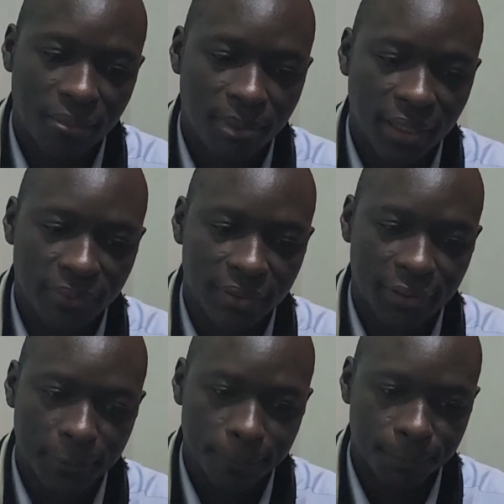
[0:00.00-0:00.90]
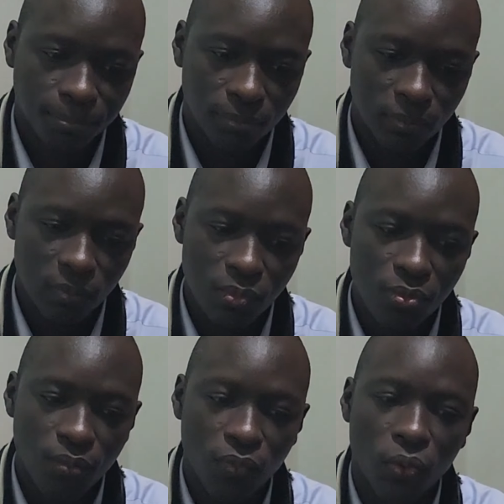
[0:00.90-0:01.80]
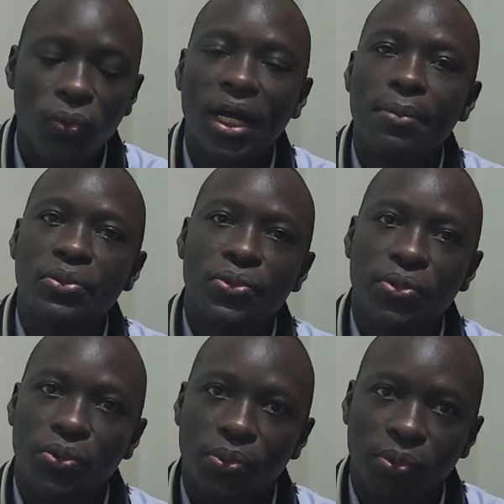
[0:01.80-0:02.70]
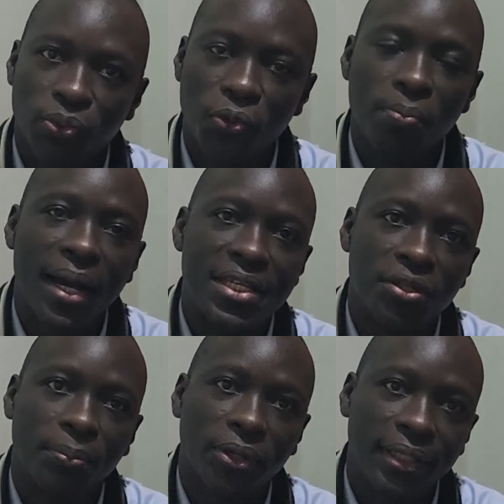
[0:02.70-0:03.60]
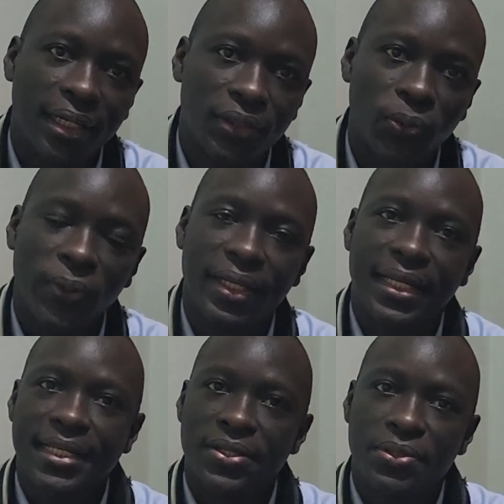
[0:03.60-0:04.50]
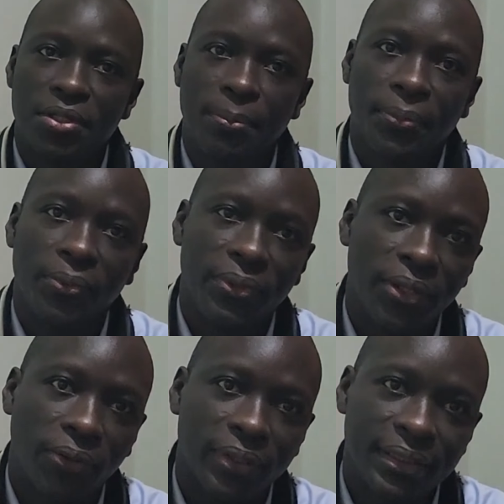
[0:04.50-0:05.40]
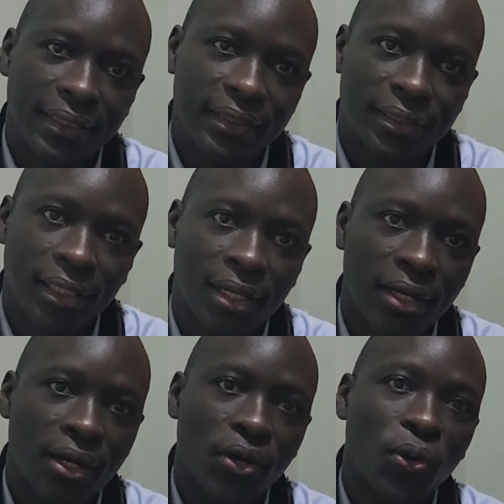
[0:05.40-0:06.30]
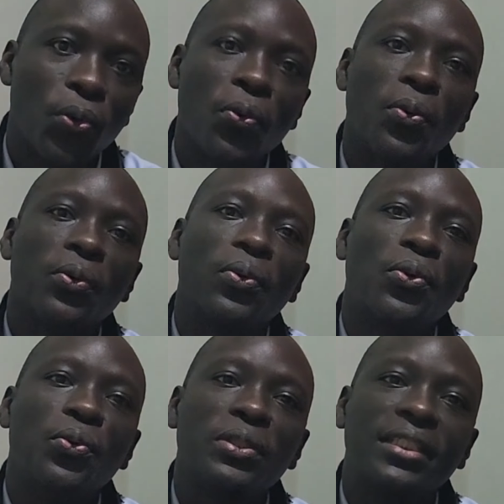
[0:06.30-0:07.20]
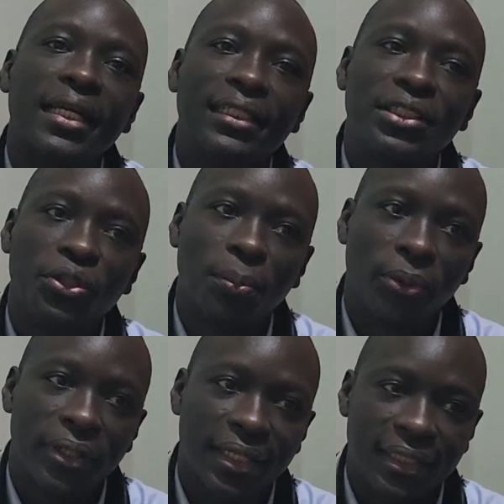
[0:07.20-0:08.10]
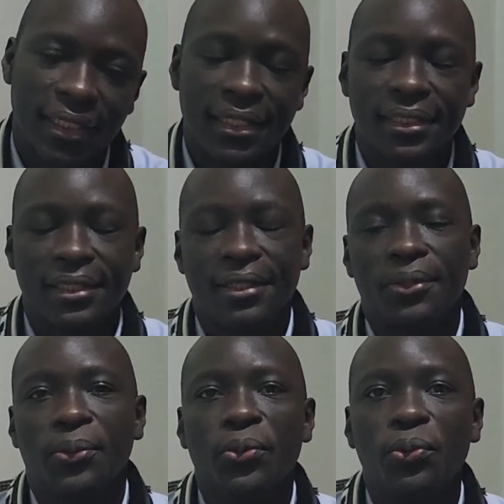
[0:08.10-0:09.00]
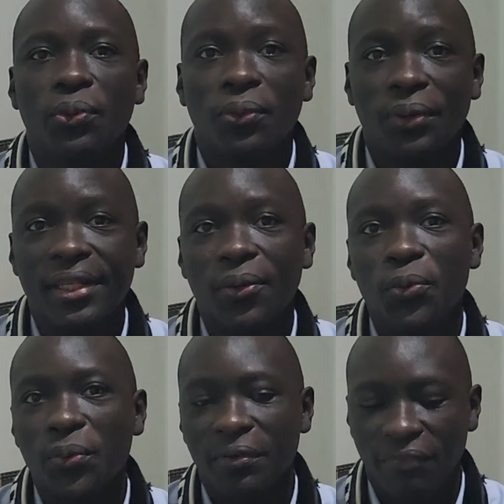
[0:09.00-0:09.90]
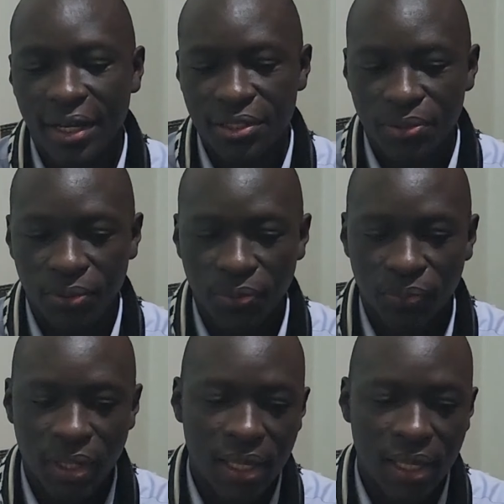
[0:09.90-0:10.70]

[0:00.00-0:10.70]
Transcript: about who comes to you, who buys your product, who engages with your content, who sells your product, and who refers to you.